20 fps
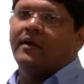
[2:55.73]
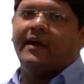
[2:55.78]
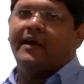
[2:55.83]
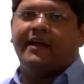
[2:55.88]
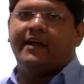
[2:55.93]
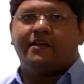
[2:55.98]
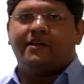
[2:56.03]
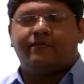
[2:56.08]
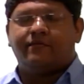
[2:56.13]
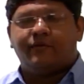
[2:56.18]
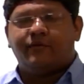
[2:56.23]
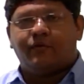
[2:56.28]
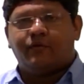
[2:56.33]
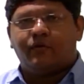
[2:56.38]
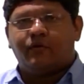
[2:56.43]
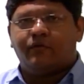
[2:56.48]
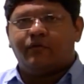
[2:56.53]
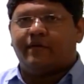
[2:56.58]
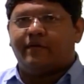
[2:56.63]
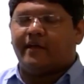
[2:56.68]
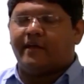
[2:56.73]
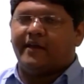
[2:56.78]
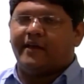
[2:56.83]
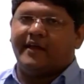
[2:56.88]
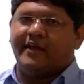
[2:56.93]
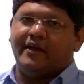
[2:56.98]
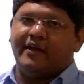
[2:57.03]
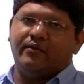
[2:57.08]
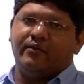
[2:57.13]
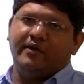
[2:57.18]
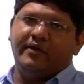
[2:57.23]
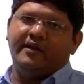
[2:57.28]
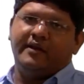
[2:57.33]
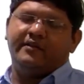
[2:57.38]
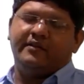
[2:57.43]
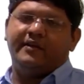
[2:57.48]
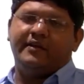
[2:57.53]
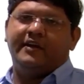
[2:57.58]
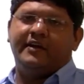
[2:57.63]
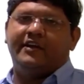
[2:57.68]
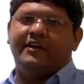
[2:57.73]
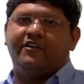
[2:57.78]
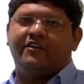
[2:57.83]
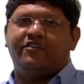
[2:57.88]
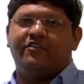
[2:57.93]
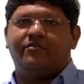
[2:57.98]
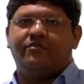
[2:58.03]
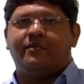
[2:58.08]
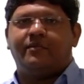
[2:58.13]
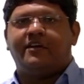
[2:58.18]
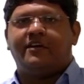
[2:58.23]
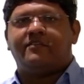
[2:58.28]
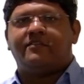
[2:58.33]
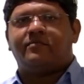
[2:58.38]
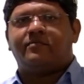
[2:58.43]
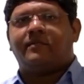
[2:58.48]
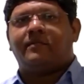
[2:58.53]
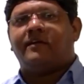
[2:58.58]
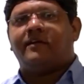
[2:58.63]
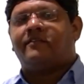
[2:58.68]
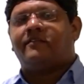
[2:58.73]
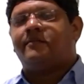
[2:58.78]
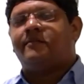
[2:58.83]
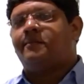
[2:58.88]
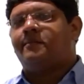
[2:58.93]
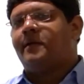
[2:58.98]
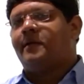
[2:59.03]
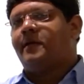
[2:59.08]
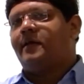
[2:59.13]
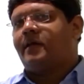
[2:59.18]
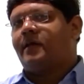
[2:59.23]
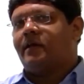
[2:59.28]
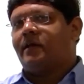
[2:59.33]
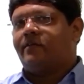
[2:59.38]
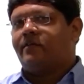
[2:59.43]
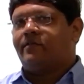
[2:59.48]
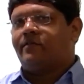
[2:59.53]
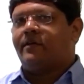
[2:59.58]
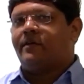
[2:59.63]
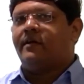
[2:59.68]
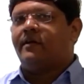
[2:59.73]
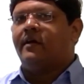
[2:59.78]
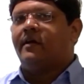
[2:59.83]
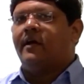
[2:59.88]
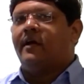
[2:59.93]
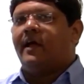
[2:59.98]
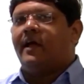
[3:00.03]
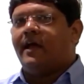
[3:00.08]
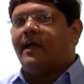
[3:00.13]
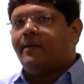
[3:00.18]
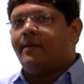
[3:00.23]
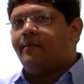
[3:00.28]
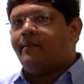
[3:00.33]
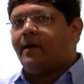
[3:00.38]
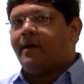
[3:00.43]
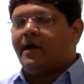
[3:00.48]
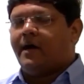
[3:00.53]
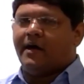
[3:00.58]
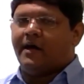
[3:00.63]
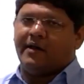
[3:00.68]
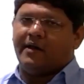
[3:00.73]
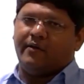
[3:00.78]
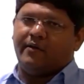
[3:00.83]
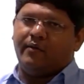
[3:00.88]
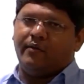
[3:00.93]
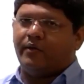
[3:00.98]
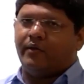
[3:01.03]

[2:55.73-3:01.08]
As we all know, we can calculate the center of mass by simple relation mr.